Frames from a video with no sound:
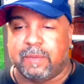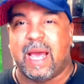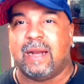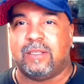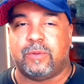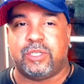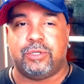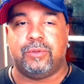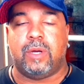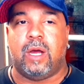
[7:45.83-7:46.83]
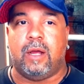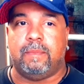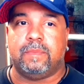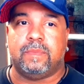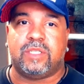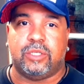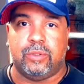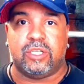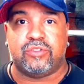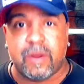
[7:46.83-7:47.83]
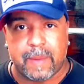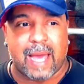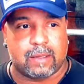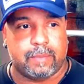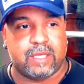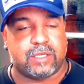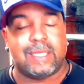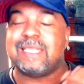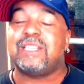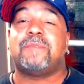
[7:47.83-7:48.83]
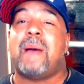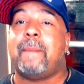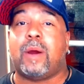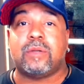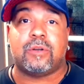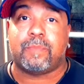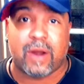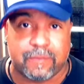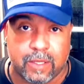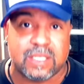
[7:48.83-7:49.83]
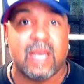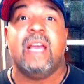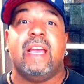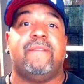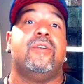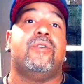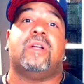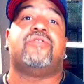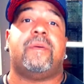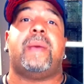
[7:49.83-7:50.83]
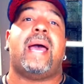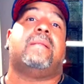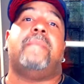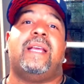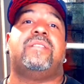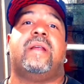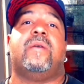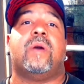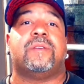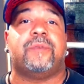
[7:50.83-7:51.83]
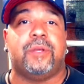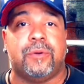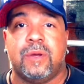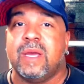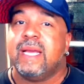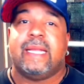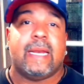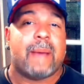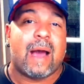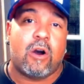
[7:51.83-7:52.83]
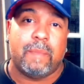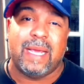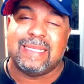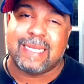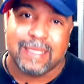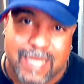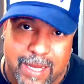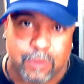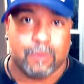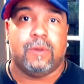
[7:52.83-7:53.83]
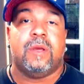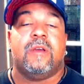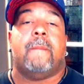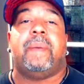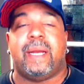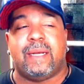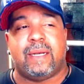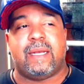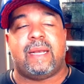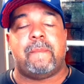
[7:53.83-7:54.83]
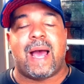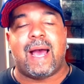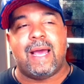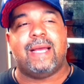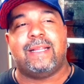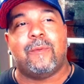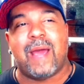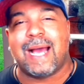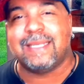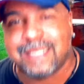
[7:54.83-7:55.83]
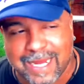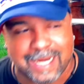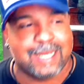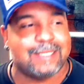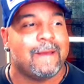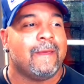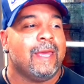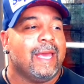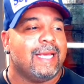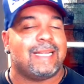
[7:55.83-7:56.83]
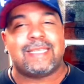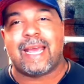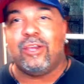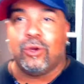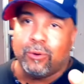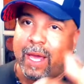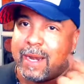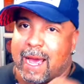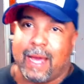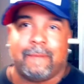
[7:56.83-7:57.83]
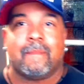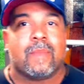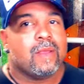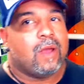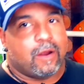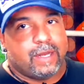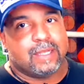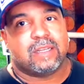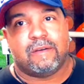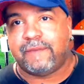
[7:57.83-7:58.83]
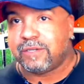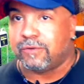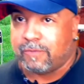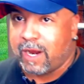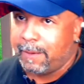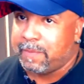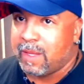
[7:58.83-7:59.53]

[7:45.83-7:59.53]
to be honest with you, to do the drip acclimation. This is just my personal preference. If you do a drip acclimation and it works for you, then by all means continue. But the way I see it is let's say you and I are in this little fish room, right?